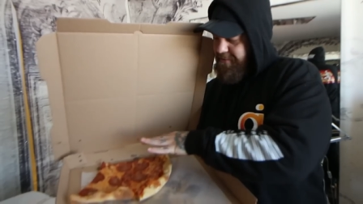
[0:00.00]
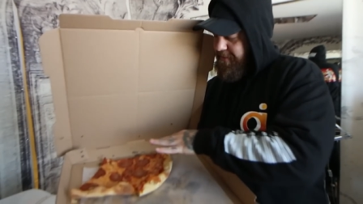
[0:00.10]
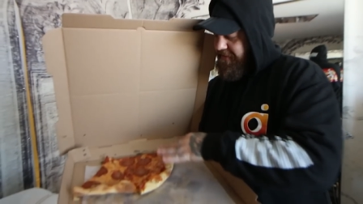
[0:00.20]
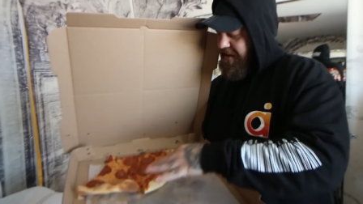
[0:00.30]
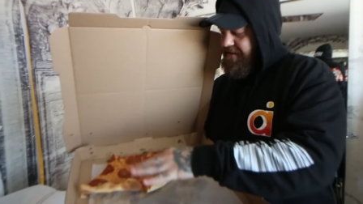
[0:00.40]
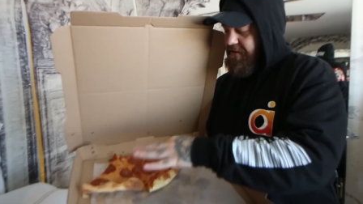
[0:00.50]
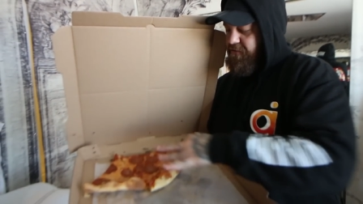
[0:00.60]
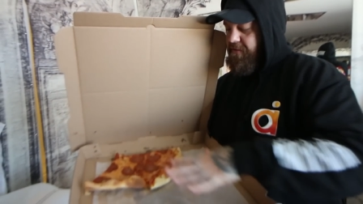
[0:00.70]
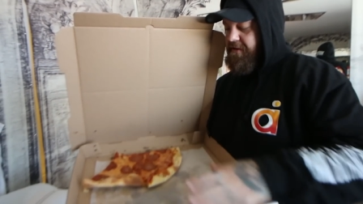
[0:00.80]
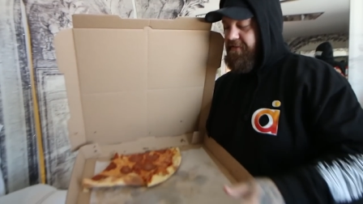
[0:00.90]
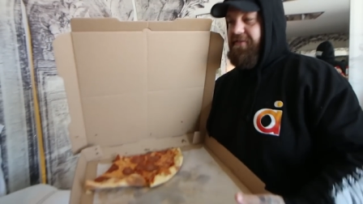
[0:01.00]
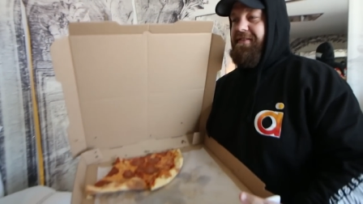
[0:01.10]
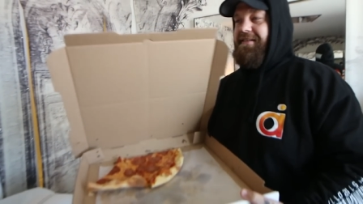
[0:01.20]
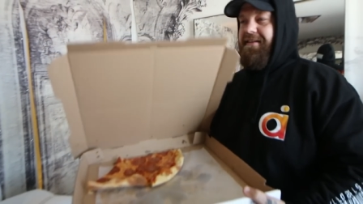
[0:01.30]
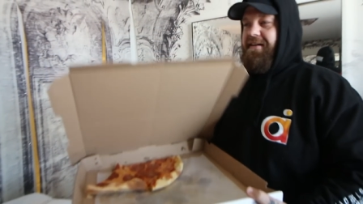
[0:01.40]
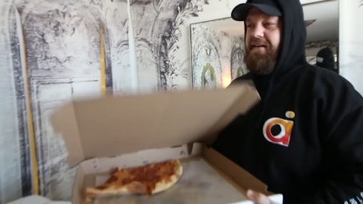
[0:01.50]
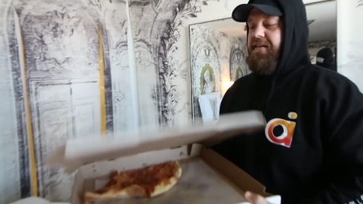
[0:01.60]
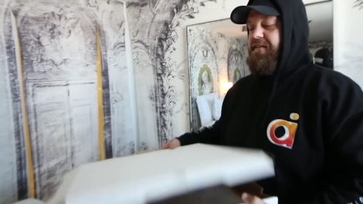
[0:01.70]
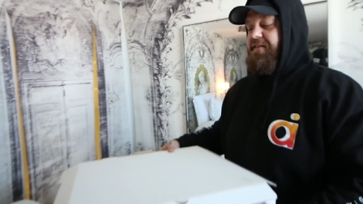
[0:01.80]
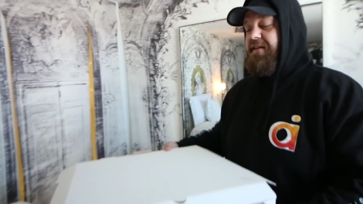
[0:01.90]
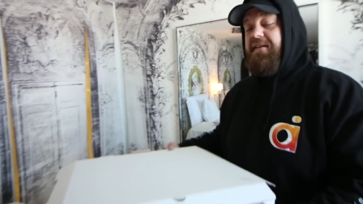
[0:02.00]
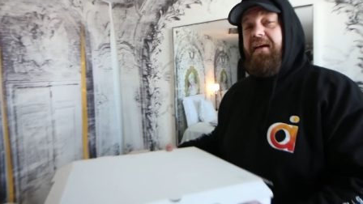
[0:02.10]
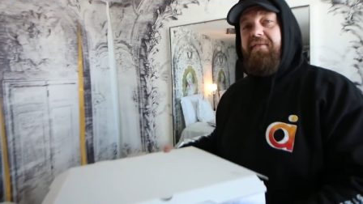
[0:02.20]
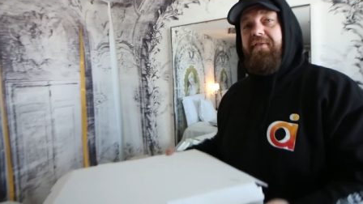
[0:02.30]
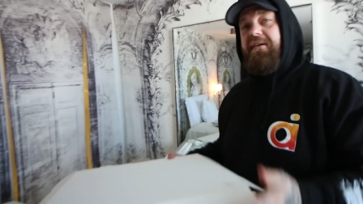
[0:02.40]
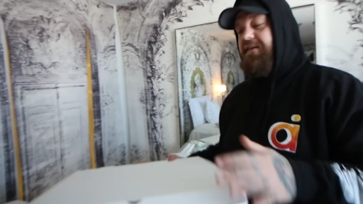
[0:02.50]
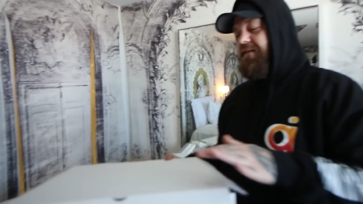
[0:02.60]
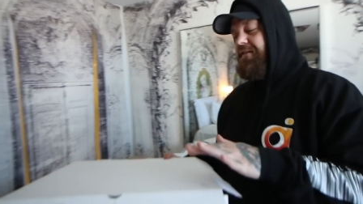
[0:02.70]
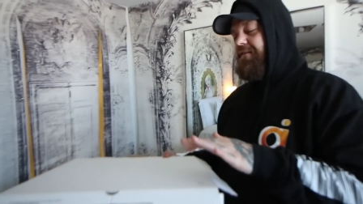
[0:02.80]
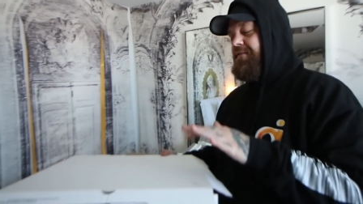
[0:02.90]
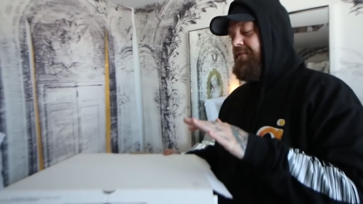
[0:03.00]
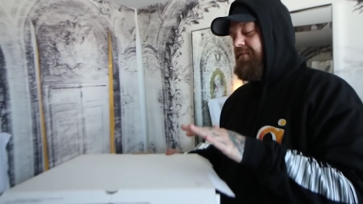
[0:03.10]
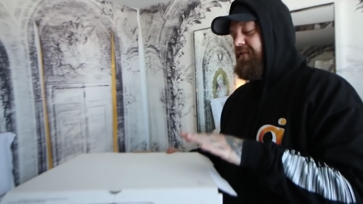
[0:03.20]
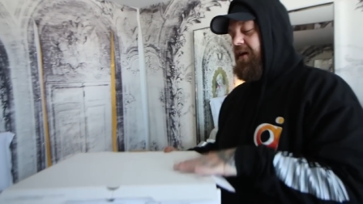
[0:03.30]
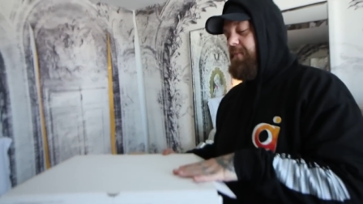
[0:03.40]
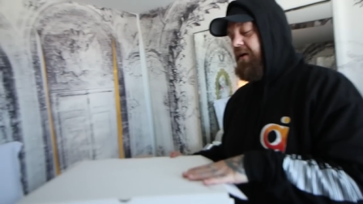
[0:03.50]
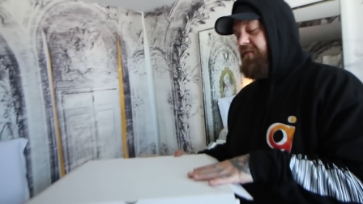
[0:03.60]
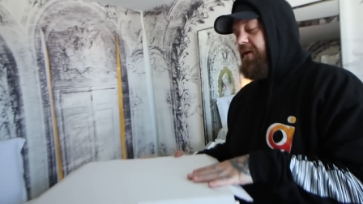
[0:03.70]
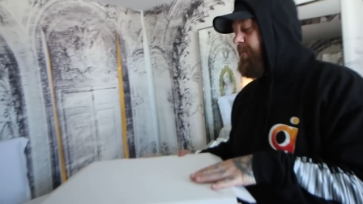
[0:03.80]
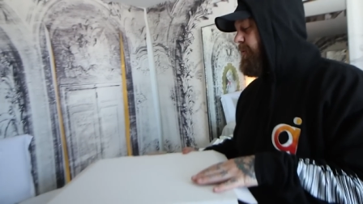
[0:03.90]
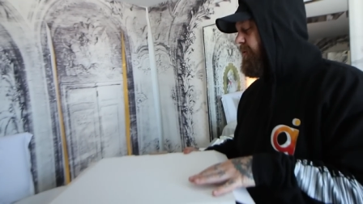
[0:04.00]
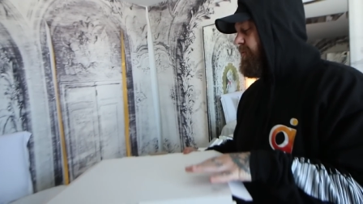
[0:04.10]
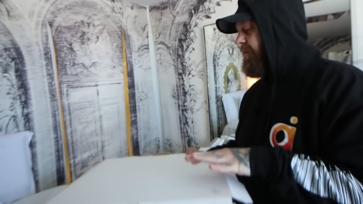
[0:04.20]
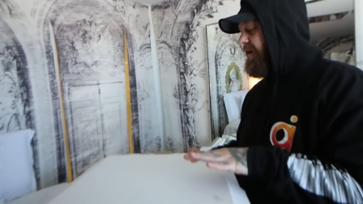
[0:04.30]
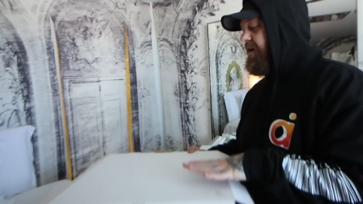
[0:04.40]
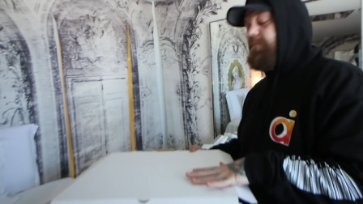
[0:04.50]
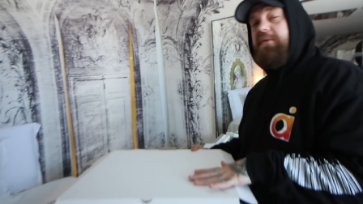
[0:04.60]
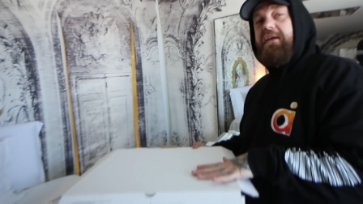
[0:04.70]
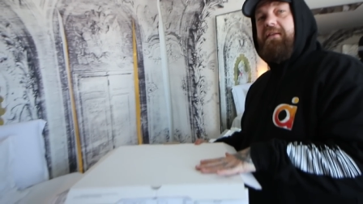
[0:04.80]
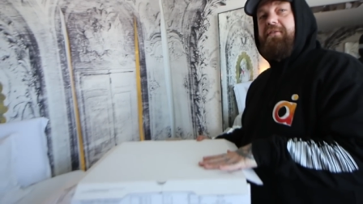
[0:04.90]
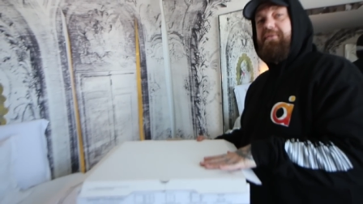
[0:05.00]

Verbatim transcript: We'll be selling each one. This is the uh, the ten day vegan step-by-step book will accompany these